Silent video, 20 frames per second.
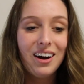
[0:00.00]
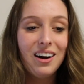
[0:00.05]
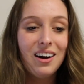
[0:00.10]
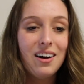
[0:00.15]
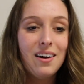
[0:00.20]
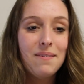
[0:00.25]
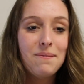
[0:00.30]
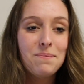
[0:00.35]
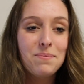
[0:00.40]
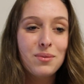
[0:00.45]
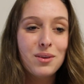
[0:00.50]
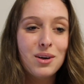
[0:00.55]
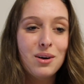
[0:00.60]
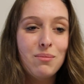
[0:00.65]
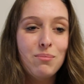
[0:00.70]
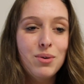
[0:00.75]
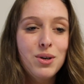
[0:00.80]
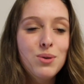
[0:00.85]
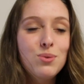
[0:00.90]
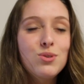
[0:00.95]
Um,
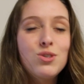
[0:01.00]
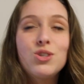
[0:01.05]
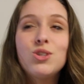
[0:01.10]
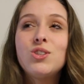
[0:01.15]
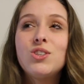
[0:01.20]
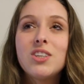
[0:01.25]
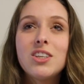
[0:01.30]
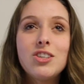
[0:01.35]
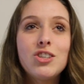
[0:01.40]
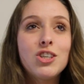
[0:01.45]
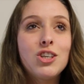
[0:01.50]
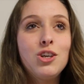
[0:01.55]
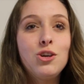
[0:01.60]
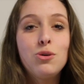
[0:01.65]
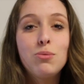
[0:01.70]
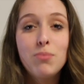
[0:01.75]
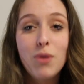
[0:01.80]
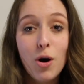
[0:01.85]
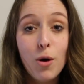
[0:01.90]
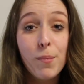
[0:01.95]
but it was just such a
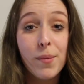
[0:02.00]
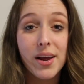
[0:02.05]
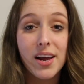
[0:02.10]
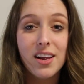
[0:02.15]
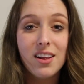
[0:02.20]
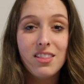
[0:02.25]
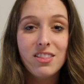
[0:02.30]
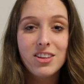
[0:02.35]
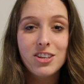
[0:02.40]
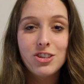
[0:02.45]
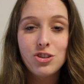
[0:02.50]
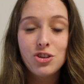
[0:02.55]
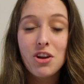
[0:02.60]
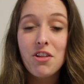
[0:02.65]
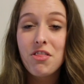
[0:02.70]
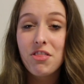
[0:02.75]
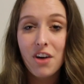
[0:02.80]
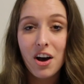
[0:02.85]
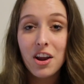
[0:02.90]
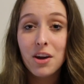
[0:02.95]
cute moment that she
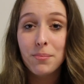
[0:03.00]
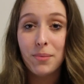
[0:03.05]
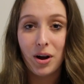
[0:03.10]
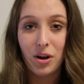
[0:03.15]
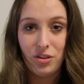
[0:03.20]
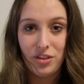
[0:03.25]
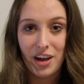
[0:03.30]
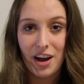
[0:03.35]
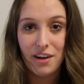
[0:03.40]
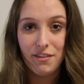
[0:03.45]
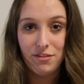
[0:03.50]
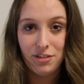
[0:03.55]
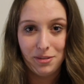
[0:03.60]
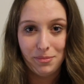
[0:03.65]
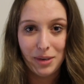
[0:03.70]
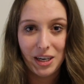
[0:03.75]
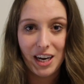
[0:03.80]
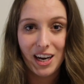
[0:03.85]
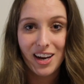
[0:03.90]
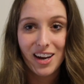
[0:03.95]
thought about that for
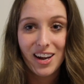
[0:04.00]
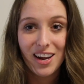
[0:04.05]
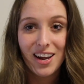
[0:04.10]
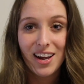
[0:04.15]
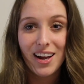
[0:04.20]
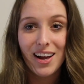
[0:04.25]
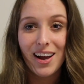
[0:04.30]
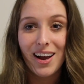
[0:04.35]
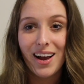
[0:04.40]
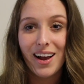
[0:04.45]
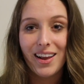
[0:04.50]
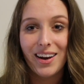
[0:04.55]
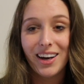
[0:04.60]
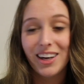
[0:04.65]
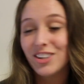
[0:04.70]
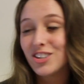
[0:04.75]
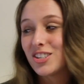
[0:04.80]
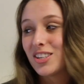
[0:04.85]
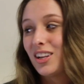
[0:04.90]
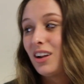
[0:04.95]
me. And I
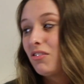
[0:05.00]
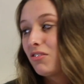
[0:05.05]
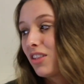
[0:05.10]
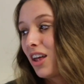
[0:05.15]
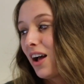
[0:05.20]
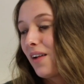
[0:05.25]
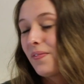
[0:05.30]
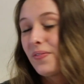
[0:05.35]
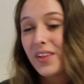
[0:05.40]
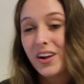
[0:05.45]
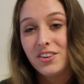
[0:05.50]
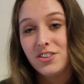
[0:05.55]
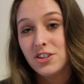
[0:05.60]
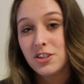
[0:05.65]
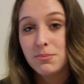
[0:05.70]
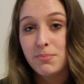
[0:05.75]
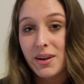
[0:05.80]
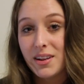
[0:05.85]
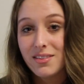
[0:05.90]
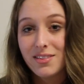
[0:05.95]
just love that. That
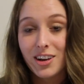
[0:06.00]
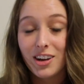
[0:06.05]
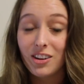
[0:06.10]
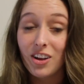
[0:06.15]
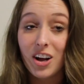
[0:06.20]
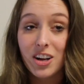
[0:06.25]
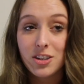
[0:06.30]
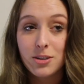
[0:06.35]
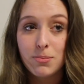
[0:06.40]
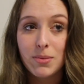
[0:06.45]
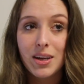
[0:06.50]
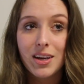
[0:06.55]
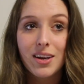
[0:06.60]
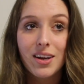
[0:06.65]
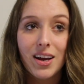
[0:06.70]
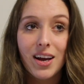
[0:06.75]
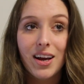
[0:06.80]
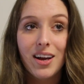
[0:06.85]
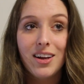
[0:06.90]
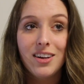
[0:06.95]
just meant a lot to me.
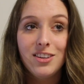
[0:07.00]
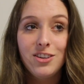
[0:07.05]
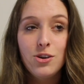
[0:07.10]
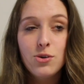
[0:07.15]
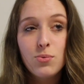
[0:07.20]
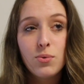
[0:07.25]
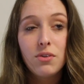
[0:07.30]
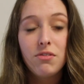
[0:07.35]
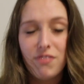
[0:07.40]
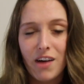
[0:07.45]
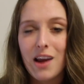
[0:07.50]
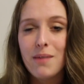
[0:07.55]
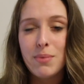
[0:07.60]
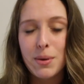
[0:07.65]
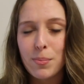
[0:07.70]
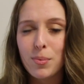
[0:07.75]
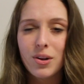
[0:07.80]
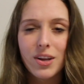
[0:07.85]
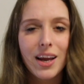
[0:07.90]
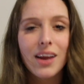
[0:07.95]
And you will find
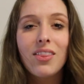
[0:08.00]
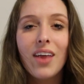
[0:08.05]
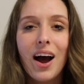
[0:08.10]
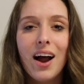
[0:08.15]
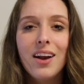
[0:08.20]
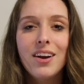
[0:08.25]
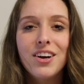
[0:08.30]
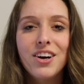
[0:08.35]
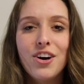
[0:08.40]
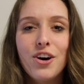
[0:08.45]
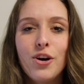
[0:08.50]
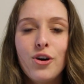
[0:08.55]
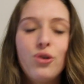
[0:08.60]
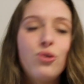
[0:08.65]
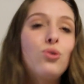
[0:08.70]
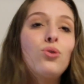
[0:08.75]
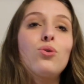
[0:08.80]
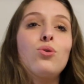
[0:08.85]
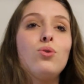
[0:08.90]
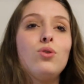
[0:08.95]
people like that,
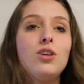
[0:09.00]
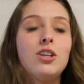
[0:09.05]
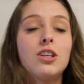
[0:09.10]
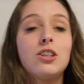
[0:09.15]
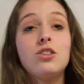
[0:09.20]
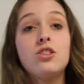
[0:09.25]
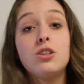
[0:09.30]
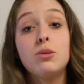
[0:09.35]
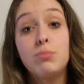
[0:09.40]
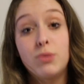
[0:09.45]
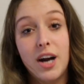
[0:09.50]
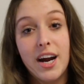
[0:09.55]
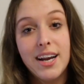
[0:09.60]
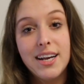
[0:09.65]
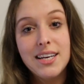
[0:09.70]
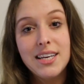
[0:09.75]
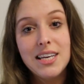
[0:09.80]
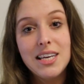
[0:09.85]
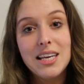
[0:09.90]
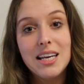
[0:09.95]
who your
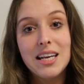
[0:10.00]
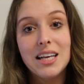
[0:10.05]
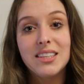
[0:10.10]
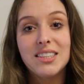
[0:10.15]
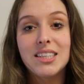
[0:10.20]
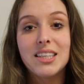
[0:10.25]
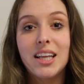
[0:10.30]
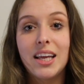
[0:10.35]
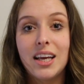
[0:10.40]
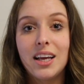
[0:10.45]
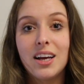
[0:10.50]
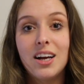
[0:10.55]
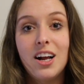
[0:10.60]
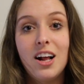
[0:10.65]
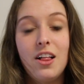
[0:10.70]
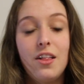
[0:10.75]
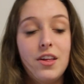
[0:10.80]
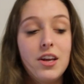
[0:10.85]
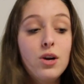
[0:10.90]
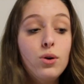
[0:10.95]
sobriety isn't like,
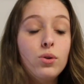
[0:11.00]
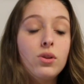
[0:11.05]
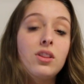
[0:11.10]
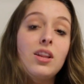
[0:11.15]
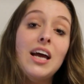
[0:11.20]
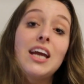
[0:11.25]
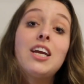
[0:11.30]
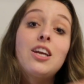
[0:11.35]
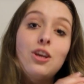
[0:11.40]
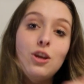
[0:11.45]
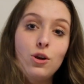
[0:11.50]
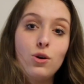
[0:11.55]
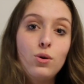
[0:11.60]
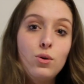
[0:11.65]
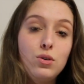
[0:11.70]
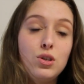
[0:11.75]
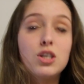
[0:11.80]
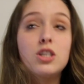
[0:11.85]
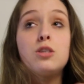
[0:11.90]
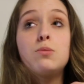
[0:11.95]
they don't like
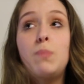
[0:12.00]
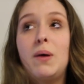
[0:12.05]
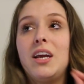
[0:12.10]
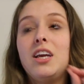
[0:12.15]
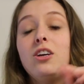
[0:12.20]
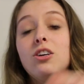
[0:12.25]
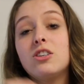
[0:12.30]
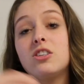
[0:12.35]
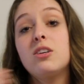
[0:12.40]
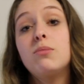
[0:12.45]
you despite your